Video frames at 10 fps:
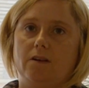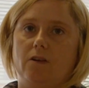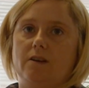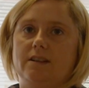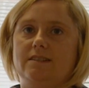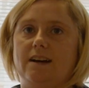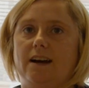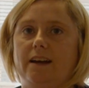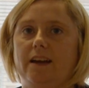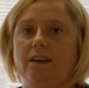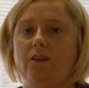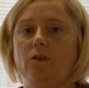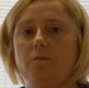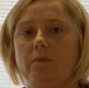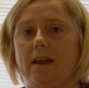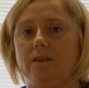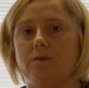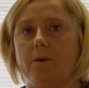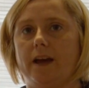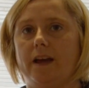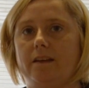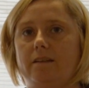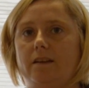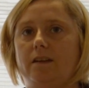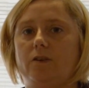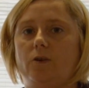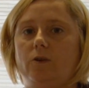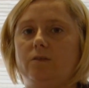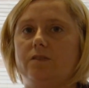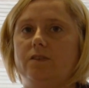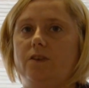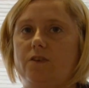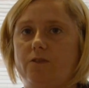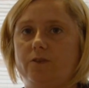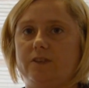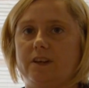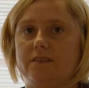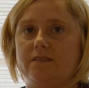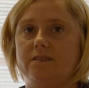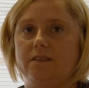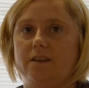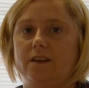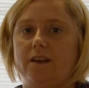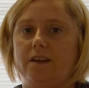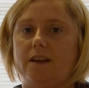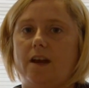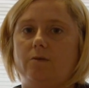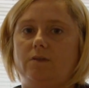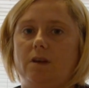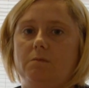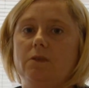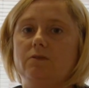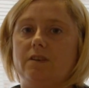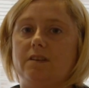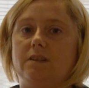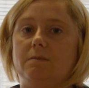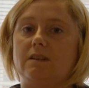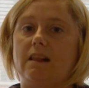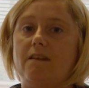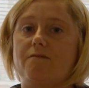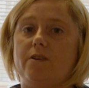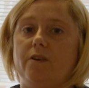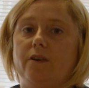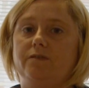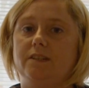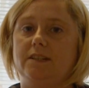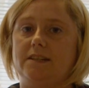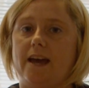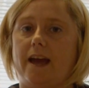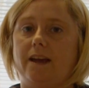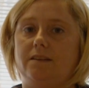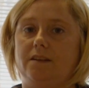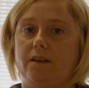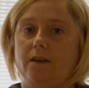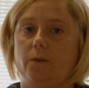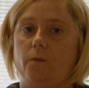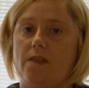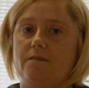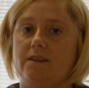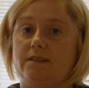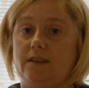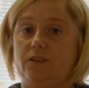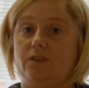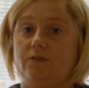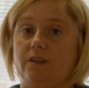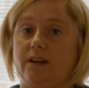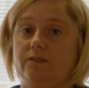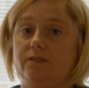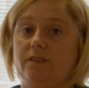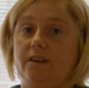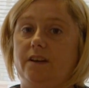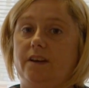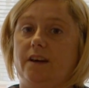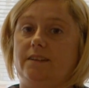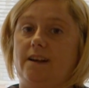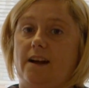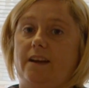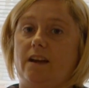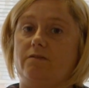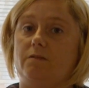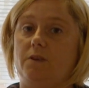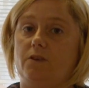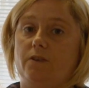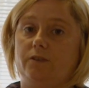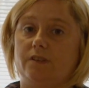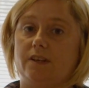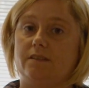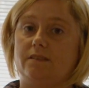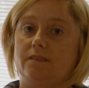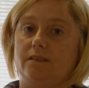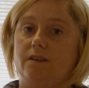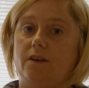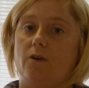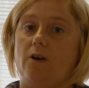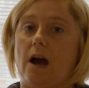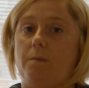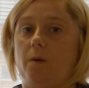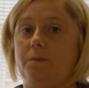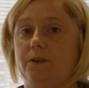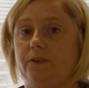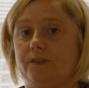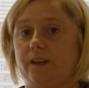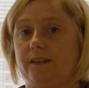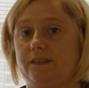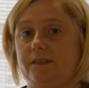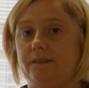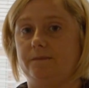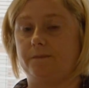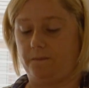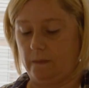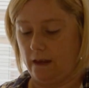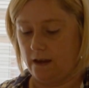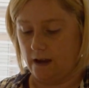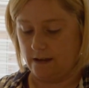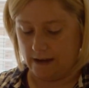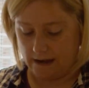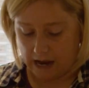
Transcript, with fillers: or can die in an unplanned way called necrosis. Now, the immune system is clever enough to detect whether its tissue cells are dying from necrosis or apoptosis. And in